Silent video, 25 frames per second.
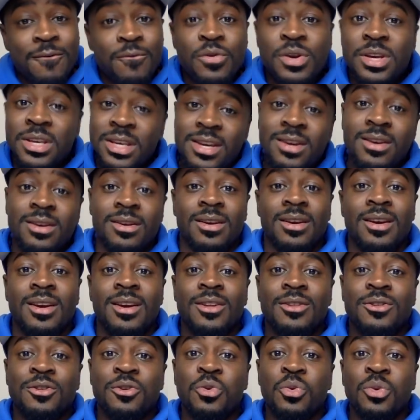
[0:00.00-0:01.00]
year.
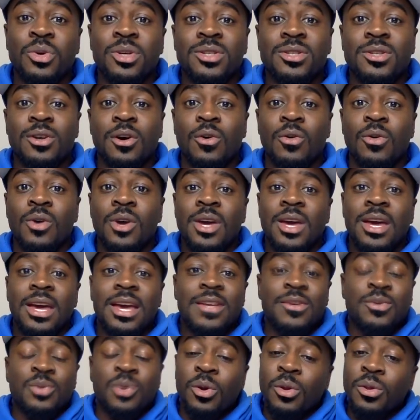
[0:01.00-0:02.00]
So
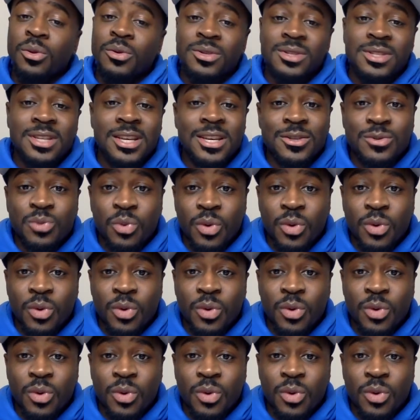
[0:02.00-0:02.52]
it's one of those things